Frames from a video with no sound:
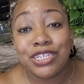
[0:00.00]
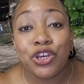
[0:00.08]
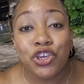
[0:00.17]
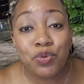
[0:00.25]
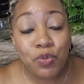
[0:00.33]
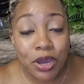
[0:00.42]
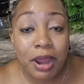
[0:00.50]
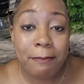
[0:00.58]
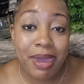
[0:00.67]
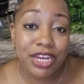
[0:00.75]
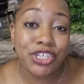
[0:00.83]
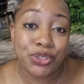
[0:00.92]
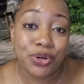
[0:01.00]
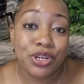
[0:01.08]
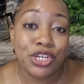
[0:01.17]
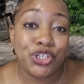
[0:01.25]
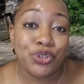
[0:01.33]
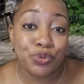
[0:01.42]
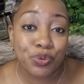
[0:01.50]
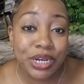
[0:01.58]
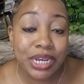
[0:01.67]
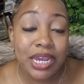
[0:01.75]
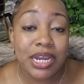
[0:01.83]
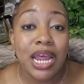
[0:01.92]
So you want to make sure that you
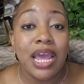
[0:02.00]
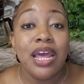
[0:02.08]
read